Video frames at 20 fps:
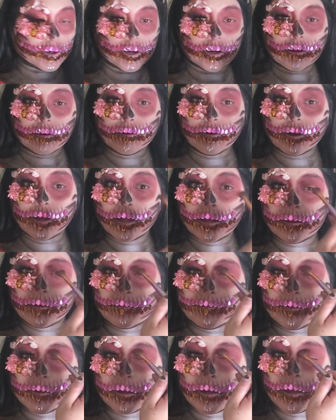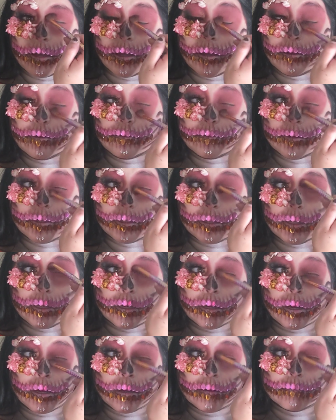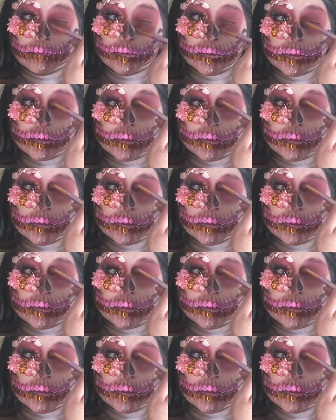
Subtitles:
going to go ahead and fill everything up.